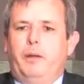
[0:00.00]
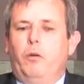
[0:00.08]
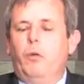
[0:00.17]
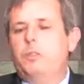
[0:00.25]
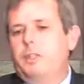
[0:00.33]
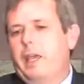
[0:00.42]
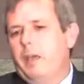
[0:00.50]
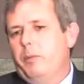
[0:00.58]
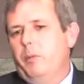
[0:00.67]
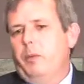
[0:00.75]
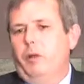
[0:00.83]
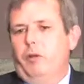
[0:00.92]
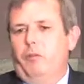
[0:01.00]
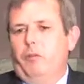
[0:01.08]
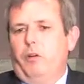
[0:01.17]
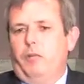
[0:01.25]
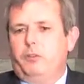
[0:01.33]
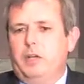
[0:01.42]
or was capable
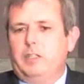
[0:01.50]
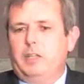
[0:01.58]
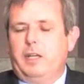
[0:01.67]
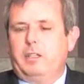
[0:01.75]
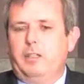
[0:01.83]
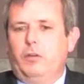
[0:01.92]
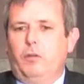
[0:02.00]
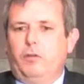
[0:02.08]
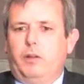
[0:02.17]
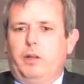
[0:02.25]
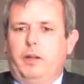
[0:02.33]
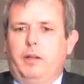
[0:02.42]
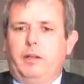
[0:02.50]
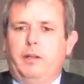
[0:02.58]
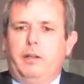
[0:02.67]
of transacting offline.